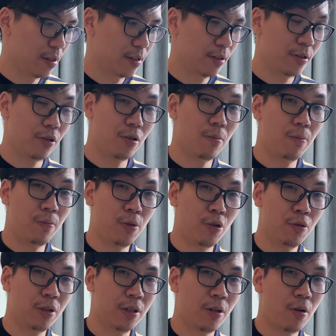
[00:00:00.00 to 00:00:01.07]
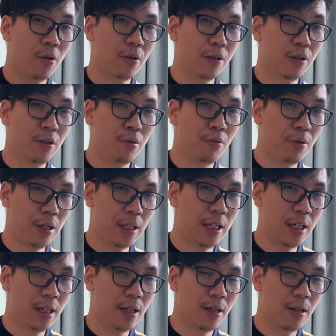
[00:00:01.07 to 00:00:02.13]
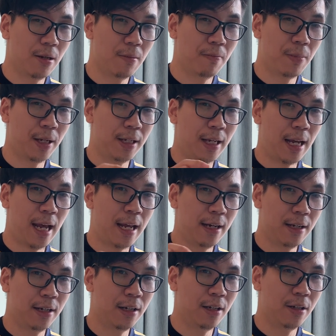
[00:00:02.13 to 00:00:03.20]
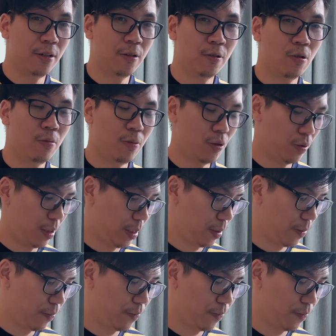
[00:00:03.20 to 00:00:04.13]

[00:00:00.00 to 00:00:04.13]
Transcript: So you mute on 2 E, but the and you don't mute it.